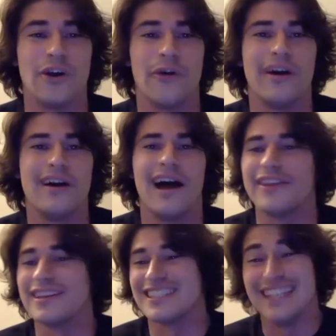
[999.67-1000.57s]
So I
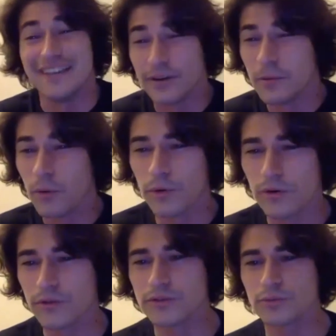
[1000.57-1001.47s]
think it's inevitable
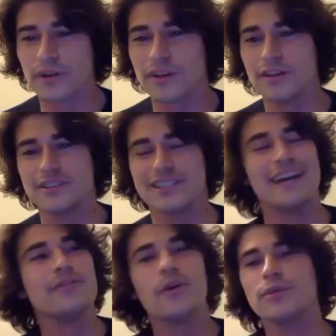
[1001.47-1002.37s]
we'll lose one of those.
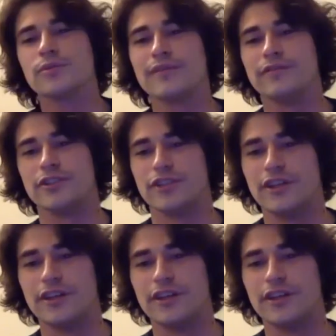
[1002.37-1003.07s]
I don't know which one for sure.